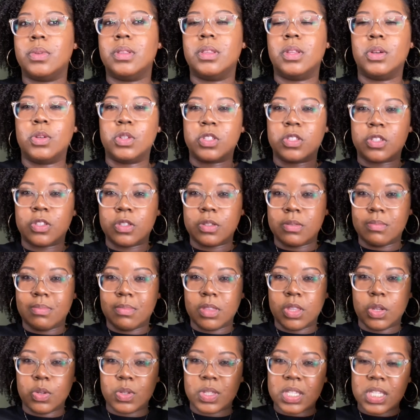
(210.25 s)

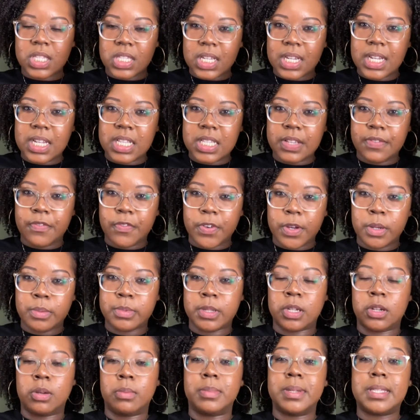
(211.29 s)
those suds and foams are
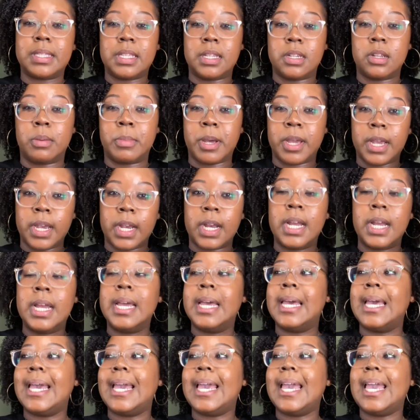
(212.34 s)
gonna be sitting on my hair,
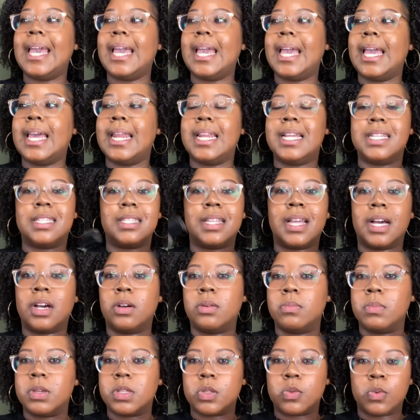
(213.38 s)
and it's not gonna
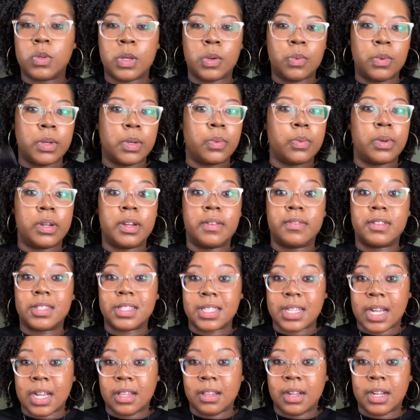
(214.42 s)
mix well with whatever
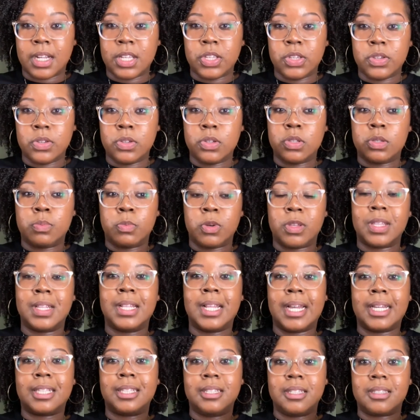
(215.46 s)
style I use. More than
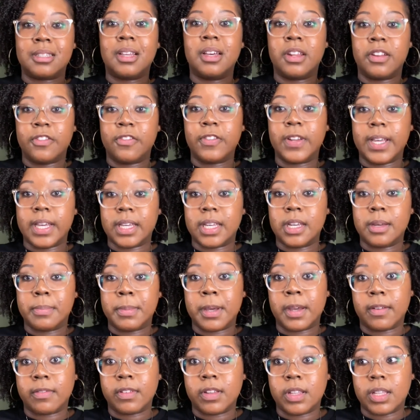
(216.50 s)
likely it's gonna flake up
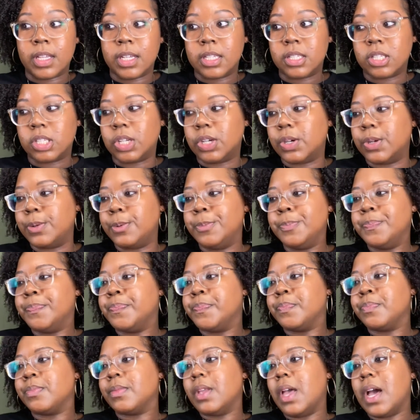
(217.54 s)
after that. So
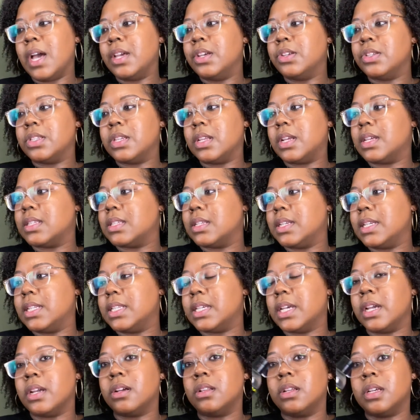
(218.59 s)
I use it as a
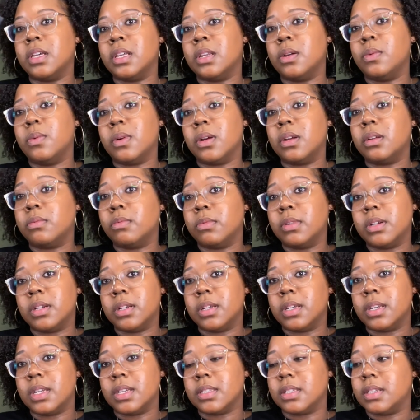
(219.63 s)
detangler, and it worked real
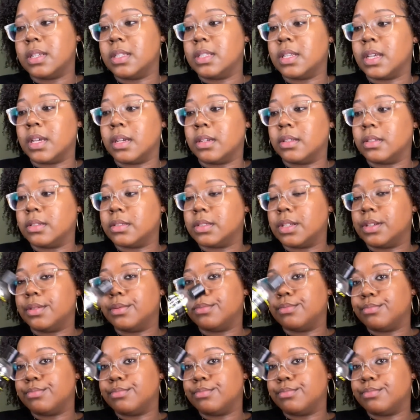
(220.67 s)
good as a detangler. So